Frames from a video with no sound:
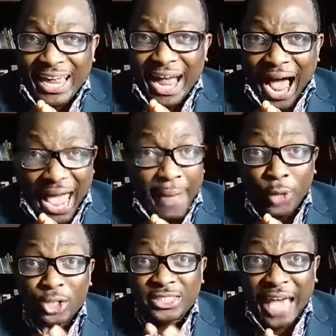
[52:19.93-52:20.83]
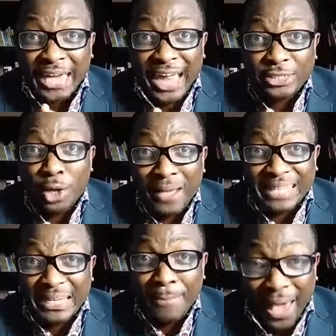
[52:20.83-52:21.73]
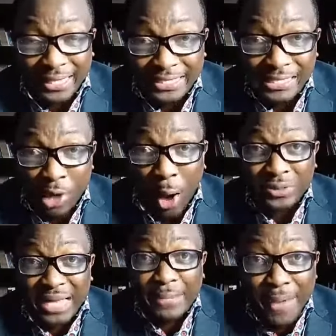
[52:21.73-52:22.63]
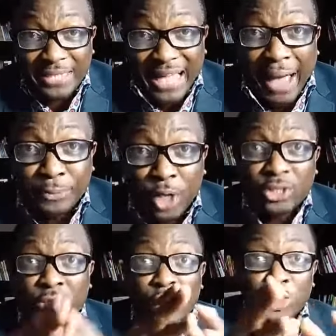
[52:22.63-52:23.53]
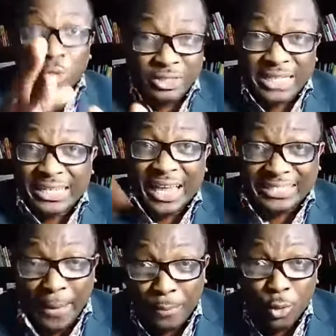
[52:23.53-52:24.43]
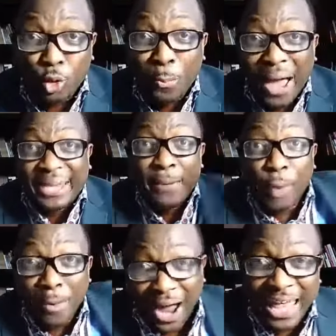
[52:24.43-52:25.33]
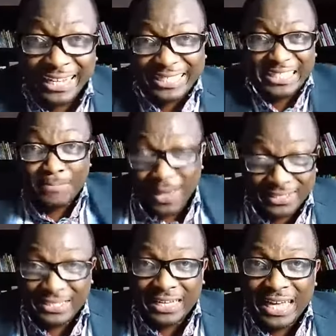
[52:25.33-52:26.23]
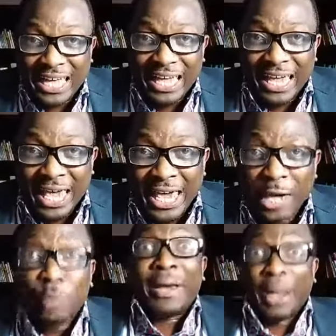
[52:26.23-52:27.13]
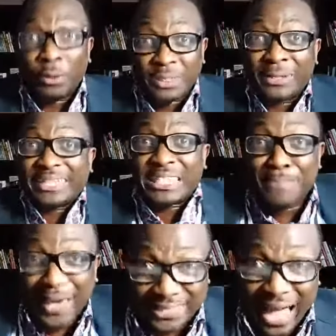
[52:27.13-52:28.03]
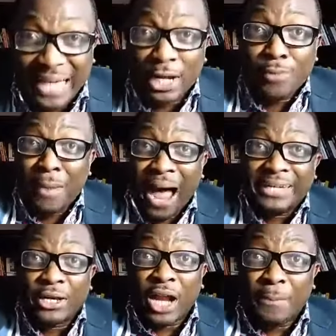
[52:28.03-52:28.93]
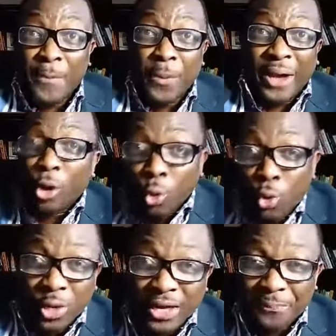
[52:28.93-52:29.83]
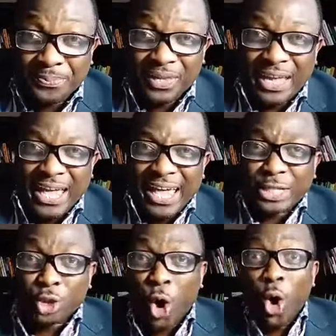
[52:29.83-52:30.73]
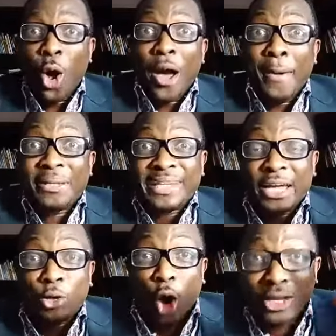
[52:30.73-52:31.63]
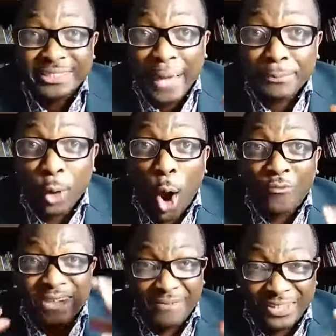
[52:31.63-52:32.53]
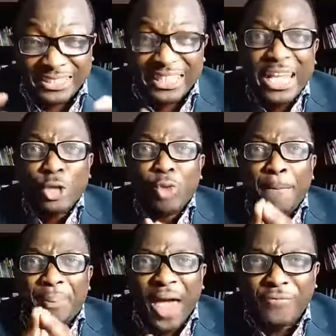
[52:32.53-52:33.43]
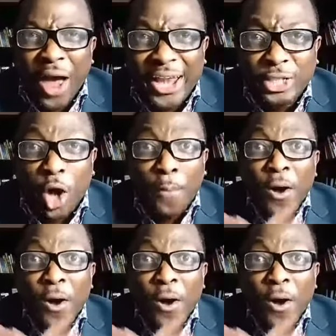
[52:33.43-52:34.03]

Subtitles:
I am not saying that Yorubas are the best, Hausa are the best. I'm just using as an example. It could be an Igbo man that is the best. It could be an Hausa man that is the best. And the other people are not good. So the concept of diversity, you apply for any job,